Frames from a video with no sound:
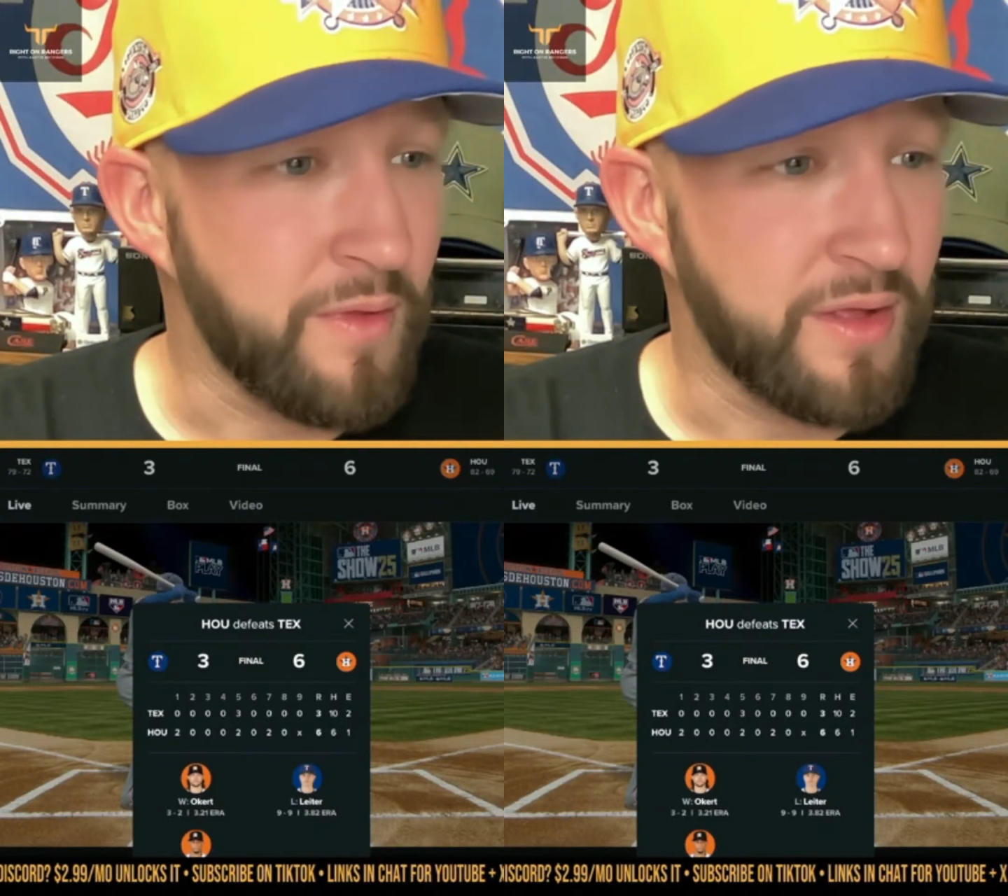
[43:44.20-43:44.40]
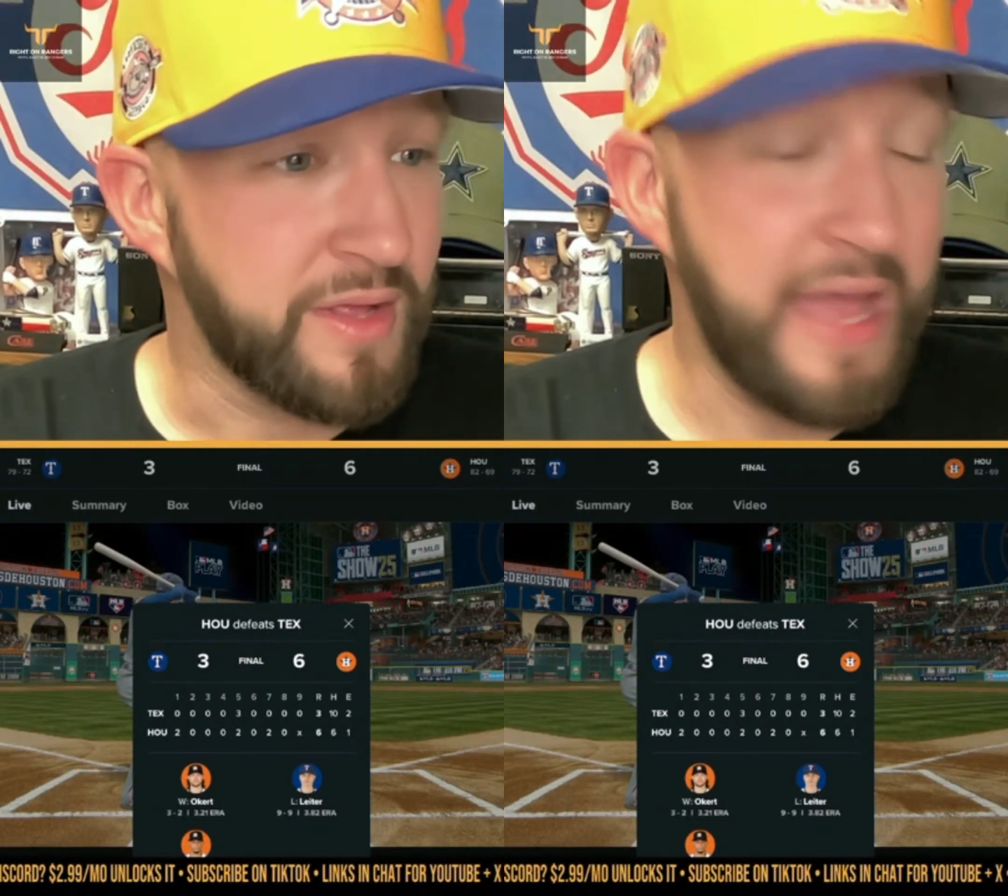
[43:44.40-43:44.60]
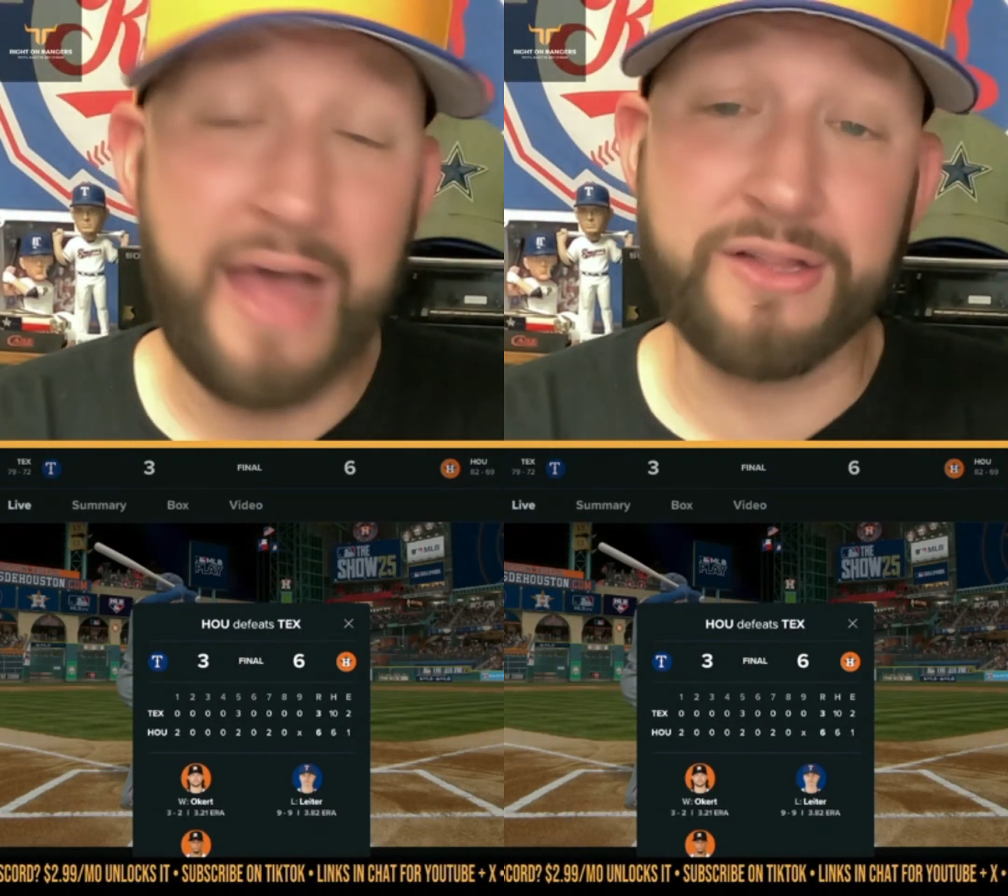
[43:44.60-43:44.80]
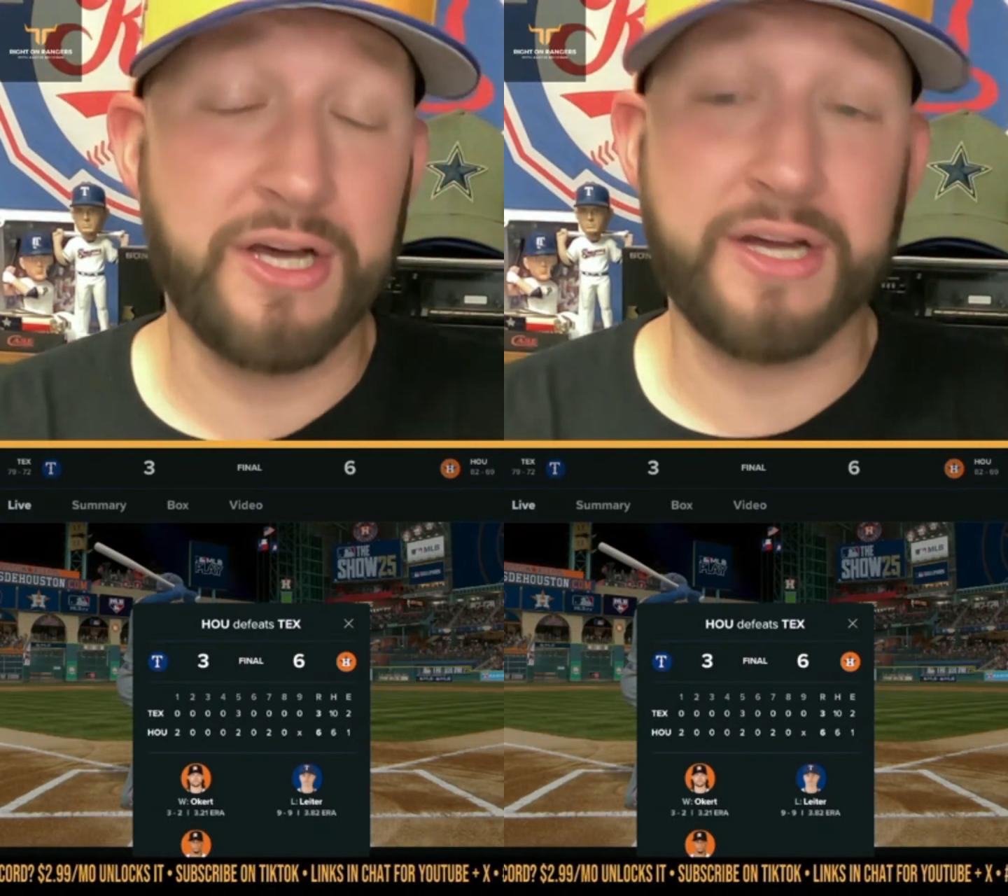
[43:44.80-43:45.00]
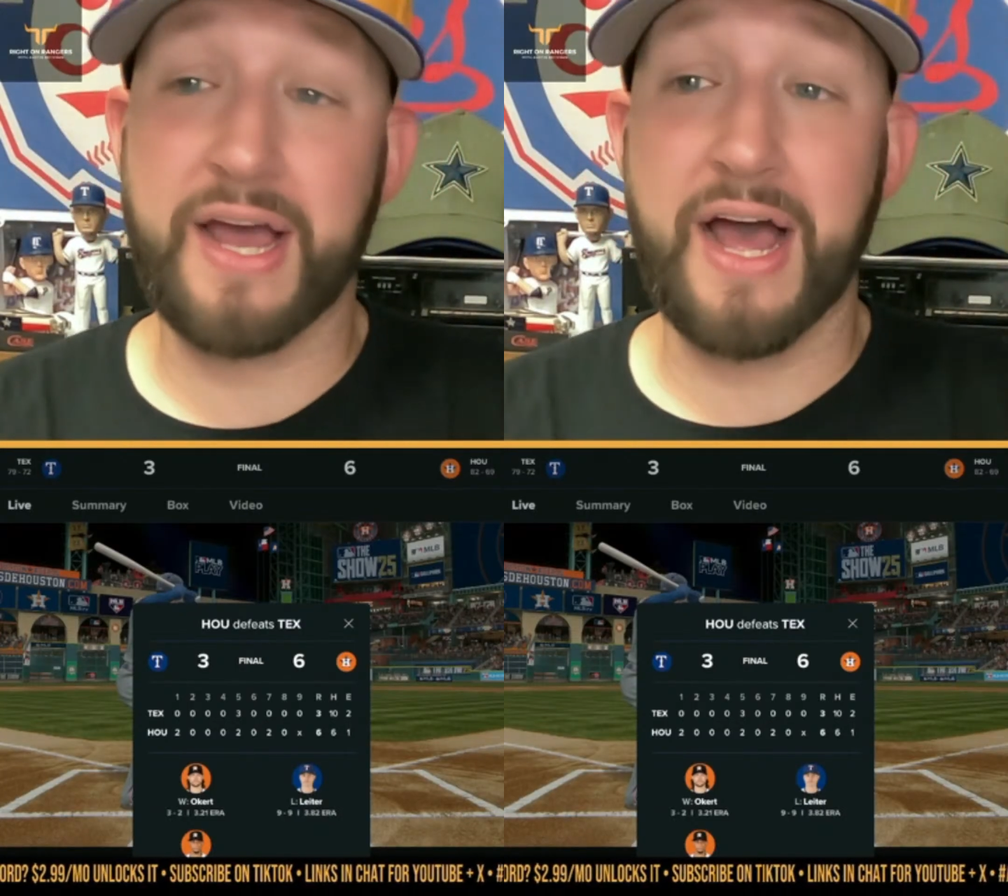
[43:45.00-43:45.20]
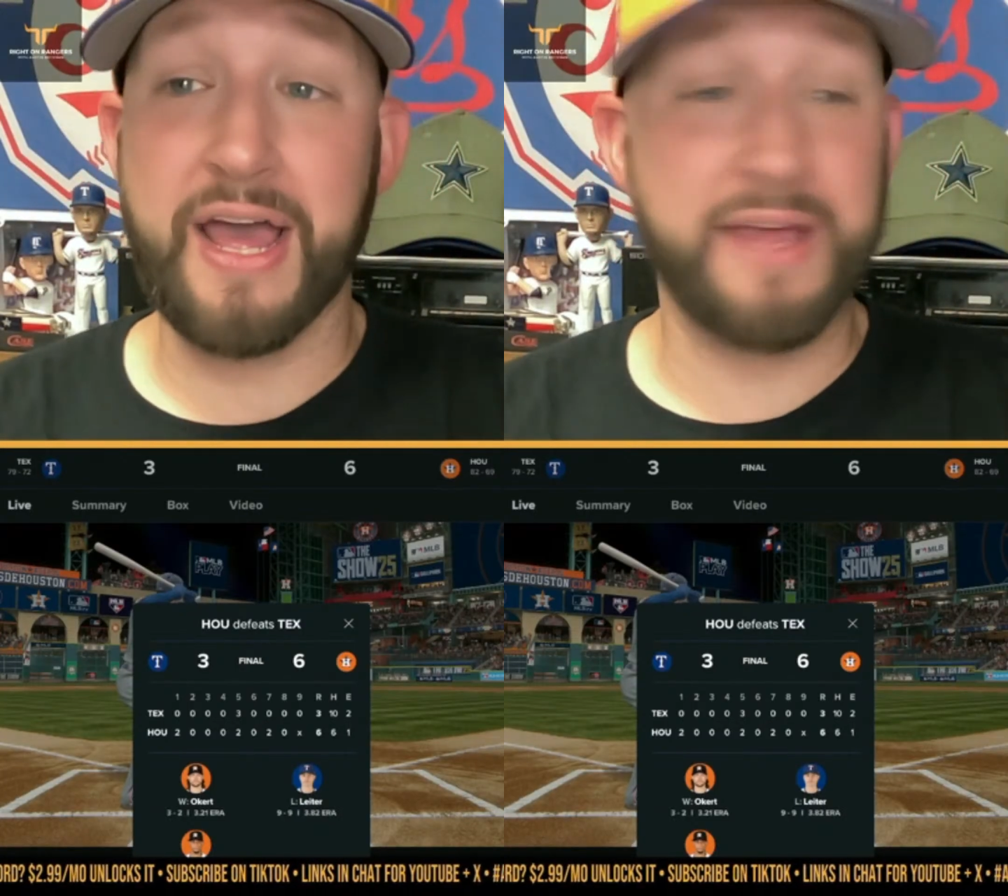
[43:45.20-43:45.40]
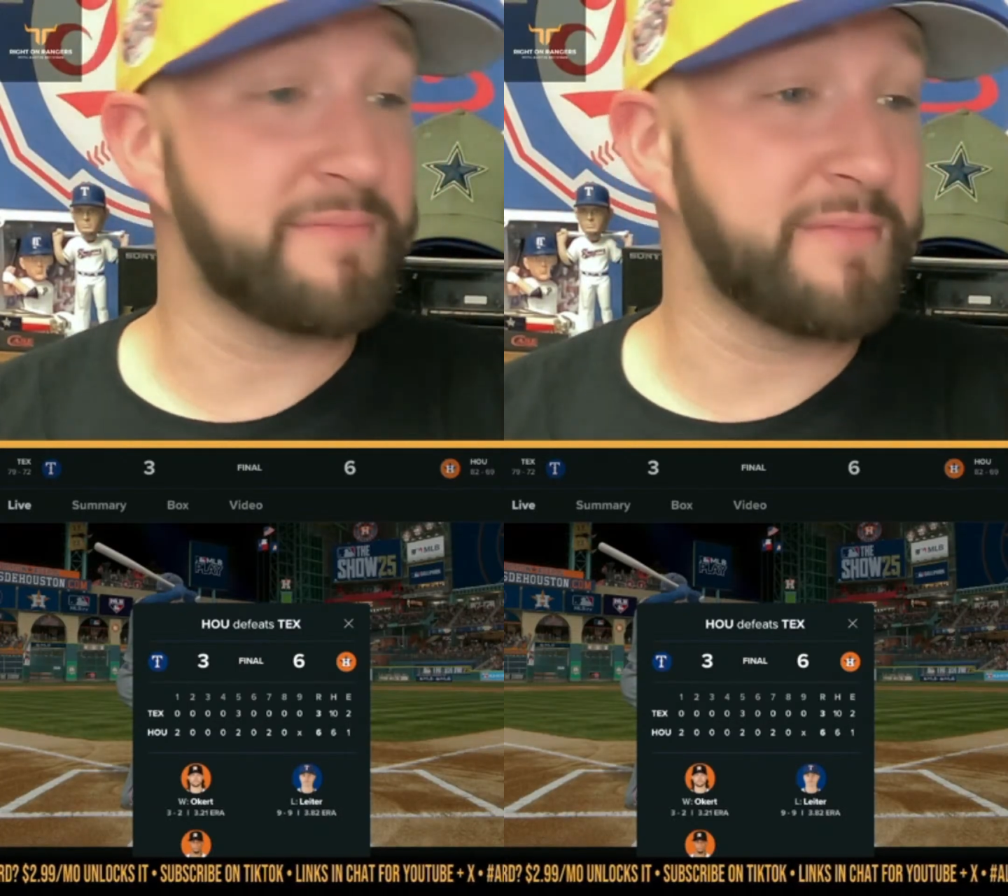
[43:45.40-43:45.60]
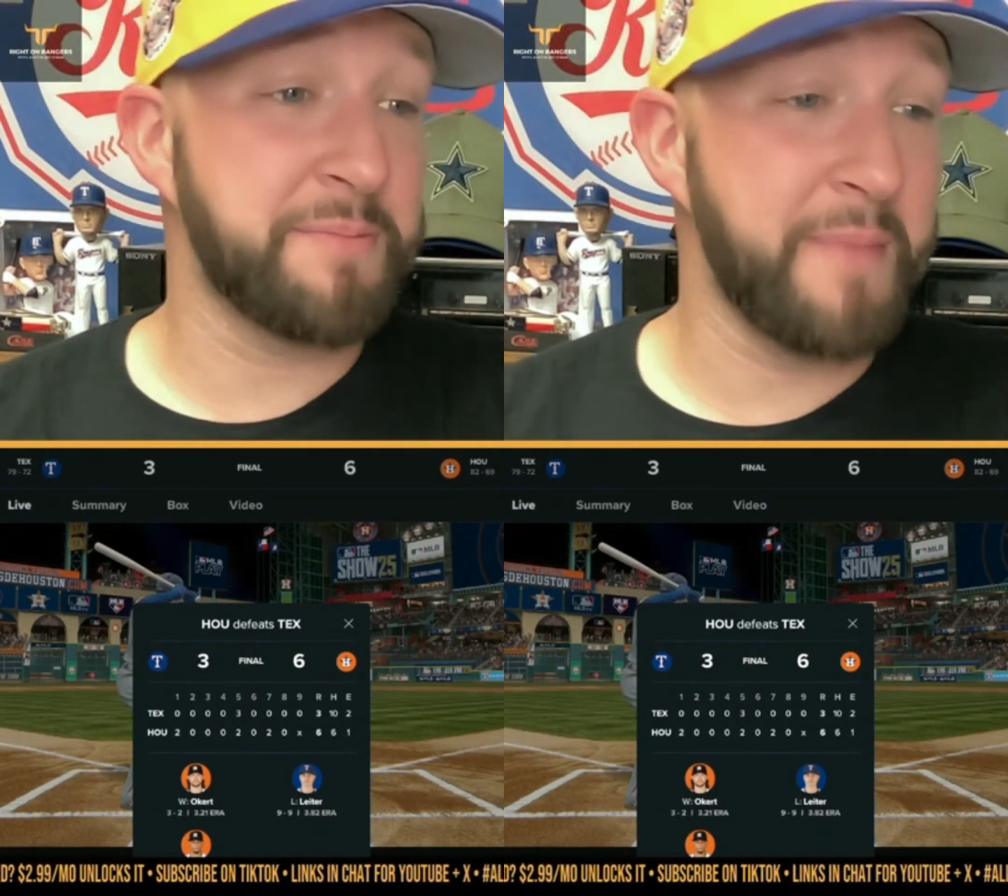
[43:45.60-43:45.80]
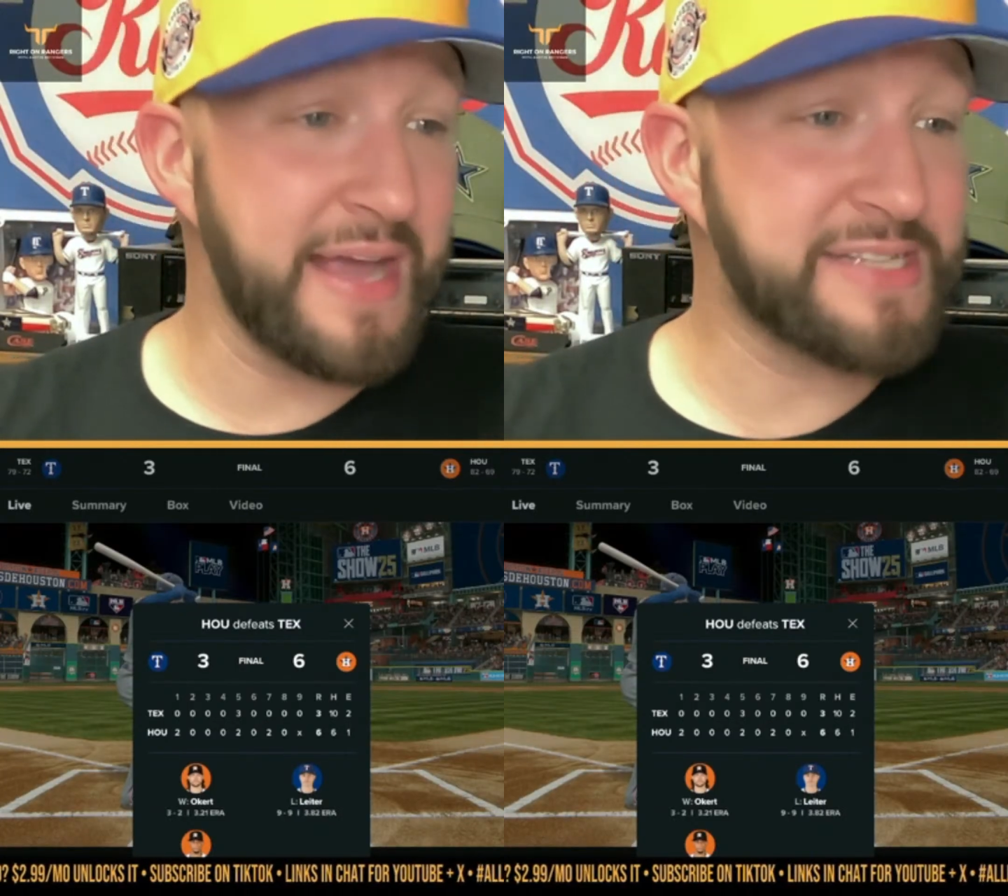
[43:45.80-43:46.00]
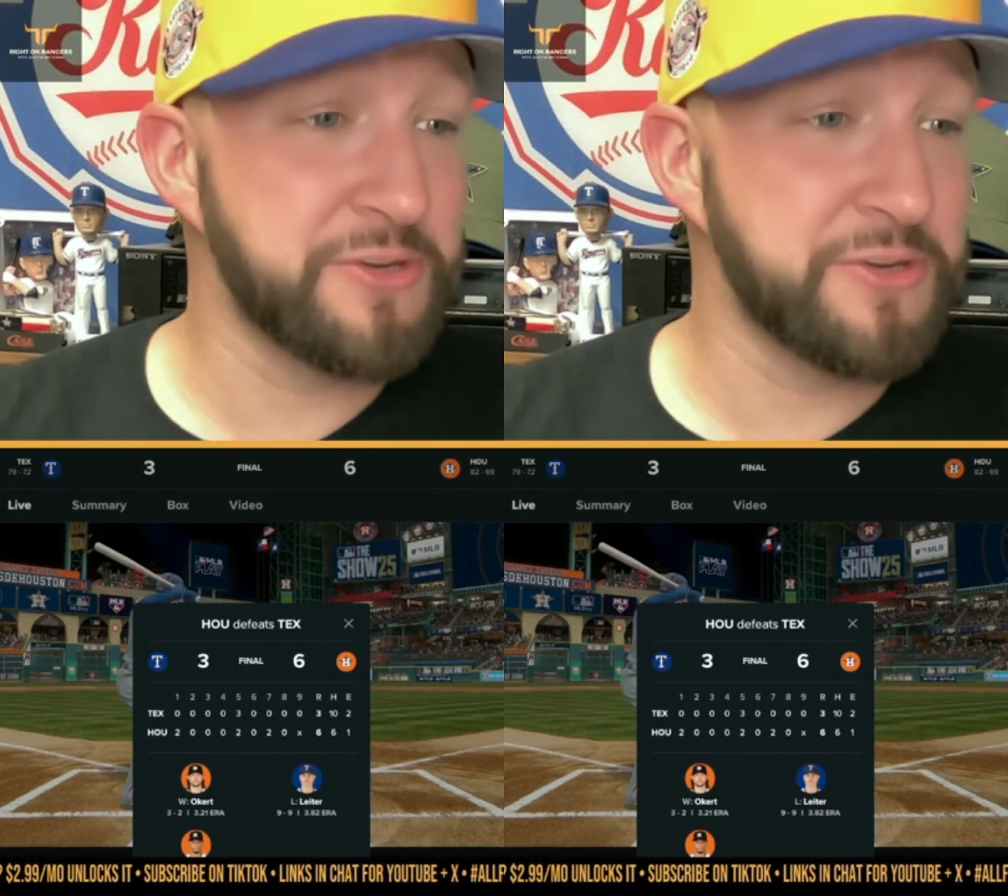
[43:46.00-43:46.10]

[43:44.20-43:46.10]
Yeah, look, it makes